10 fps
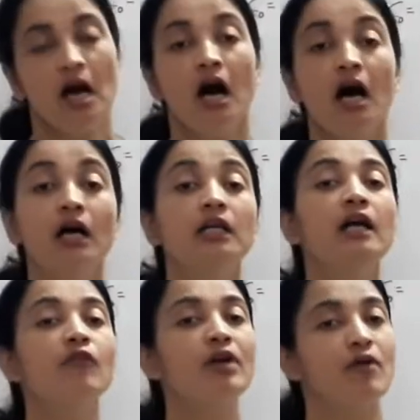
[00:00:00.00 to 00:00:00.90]

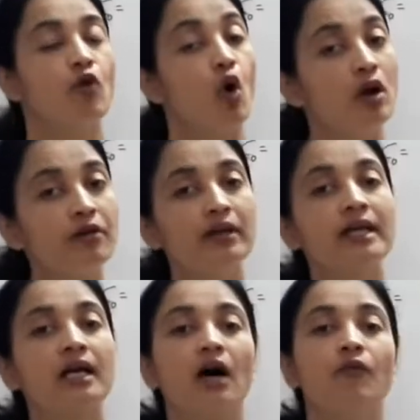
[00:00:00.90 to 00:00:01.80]
Earlier we have
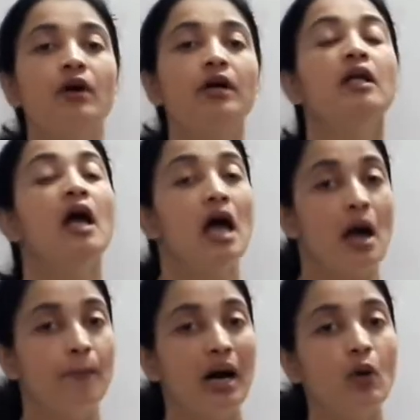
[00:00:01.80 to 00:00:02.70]
already covered
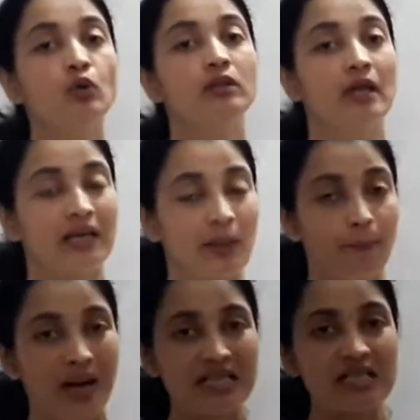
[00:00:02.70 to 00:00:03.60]
about the
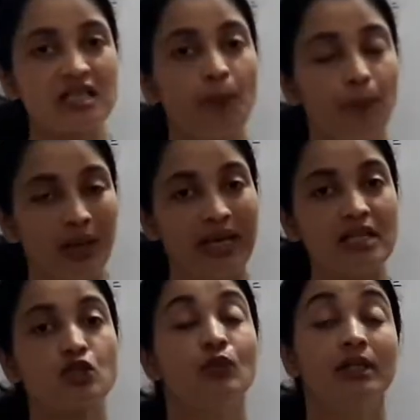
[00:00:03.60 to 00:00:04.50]
capacitor
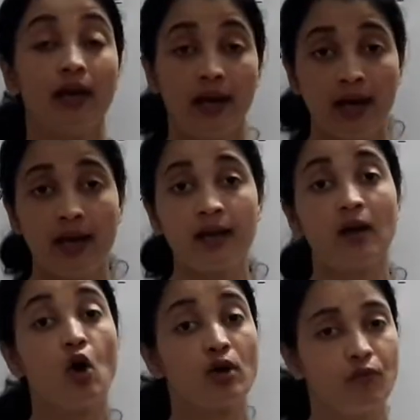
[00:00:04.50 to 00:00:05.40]
plates with air
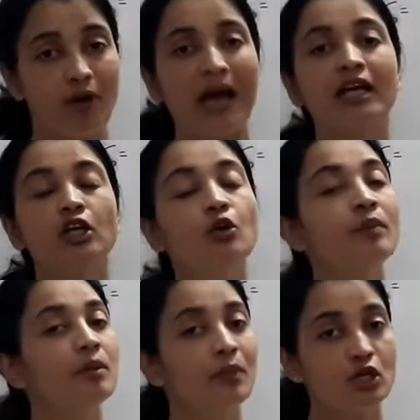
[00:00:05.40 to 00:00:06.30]
or vacuum
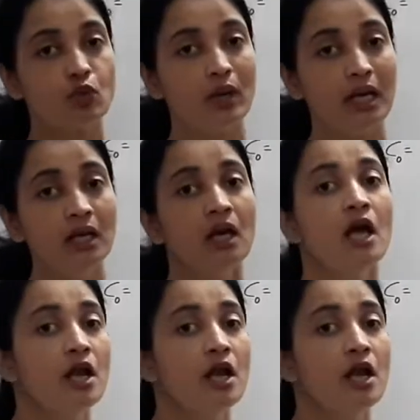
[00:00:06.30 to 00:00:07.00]
in between.